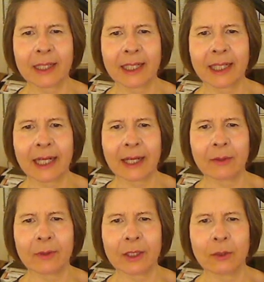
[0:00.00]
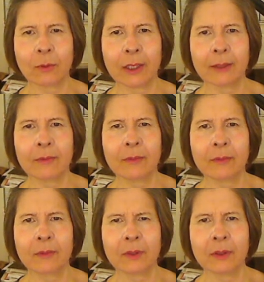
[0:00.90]
to get out. I don't want it.
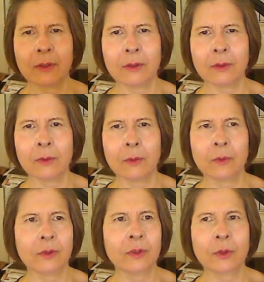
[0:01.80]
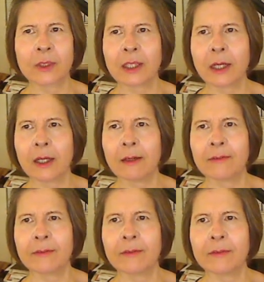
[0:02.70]
Oh, turn it off.